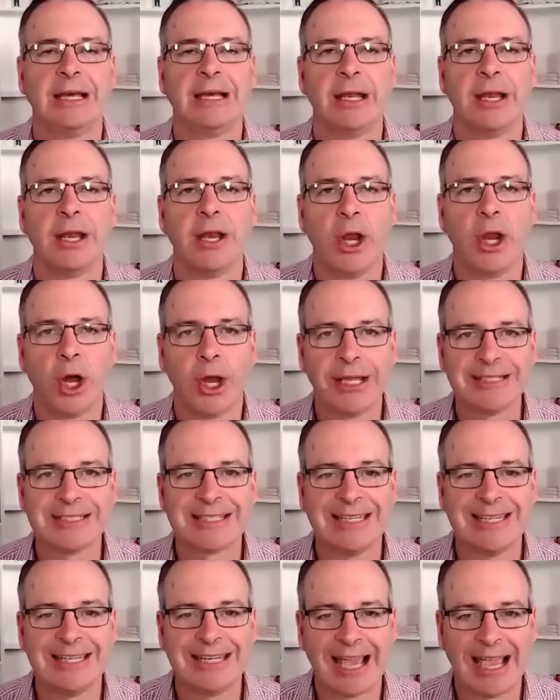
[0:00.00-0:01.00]

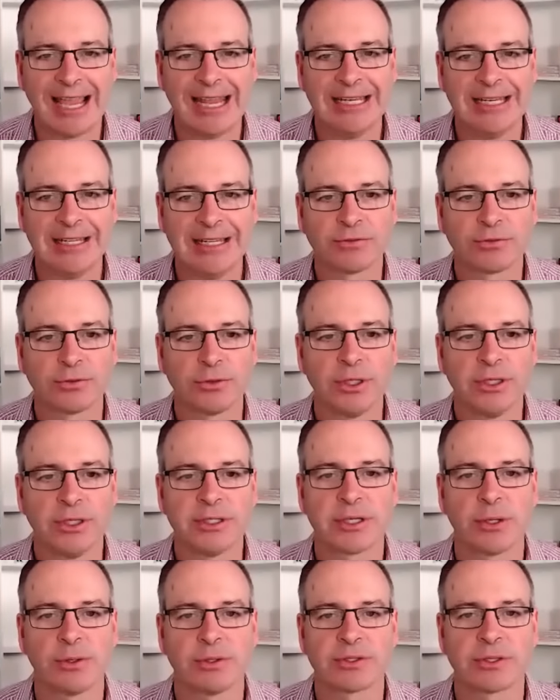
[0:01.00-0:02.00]
1983,
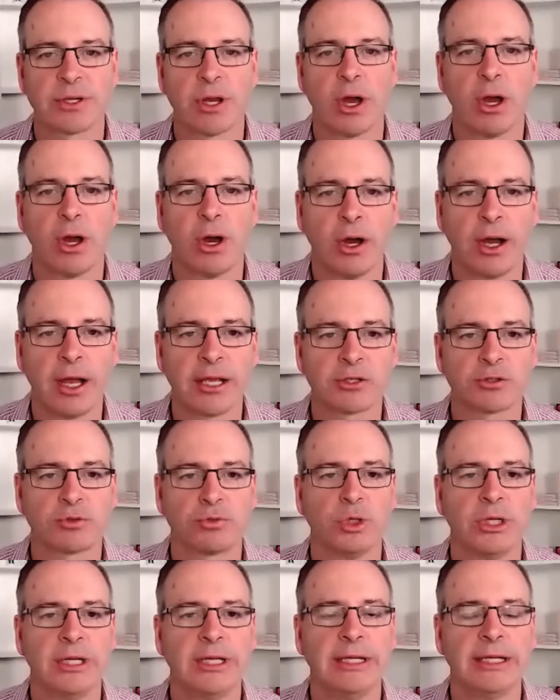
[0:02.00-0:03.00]
so it's the highest
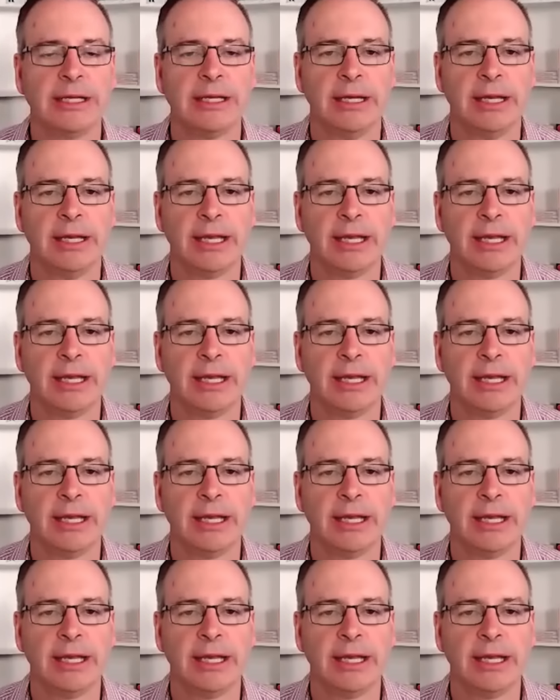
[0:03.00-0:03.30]
reading